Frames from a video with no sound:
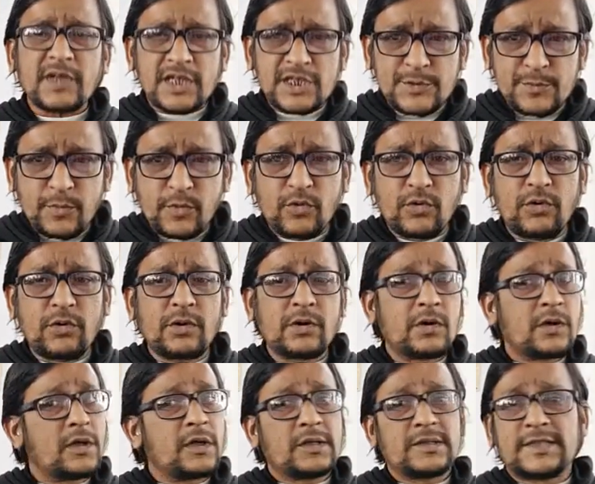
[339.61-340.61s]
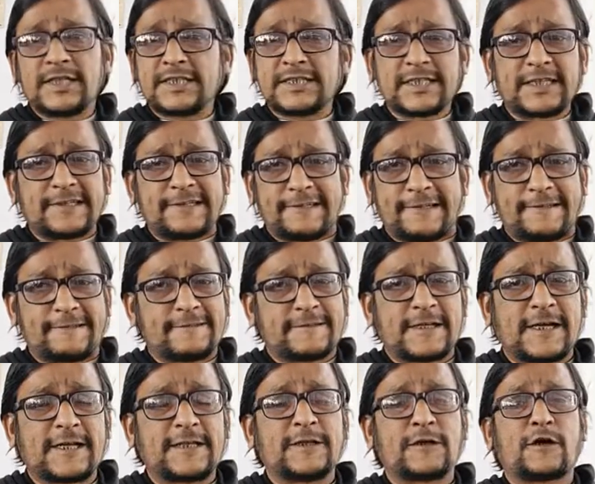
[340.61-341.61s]
spoon. These are
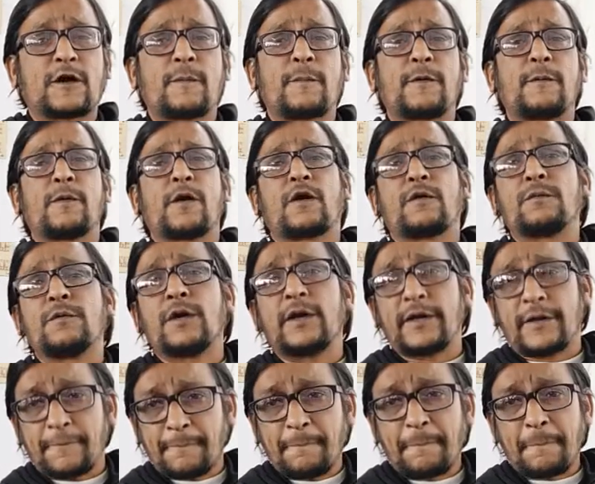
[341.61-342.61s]
the common vocabulary